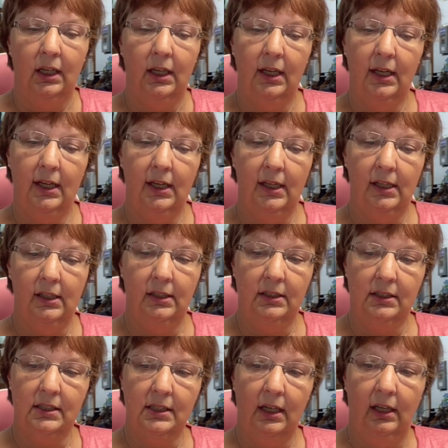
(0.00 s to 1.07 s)

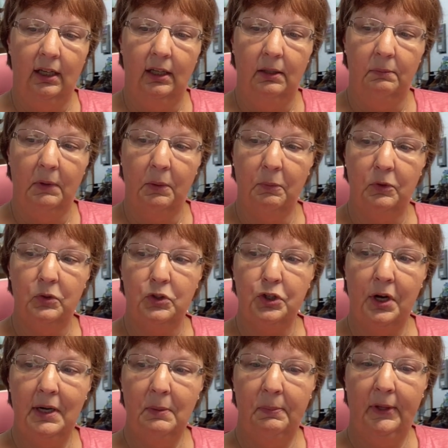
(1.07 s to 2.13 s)
And I'm going to
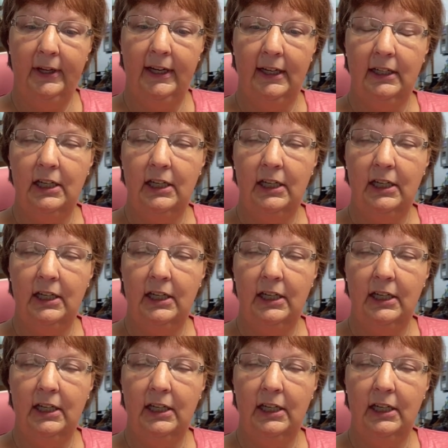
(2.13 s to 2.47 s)
try to plan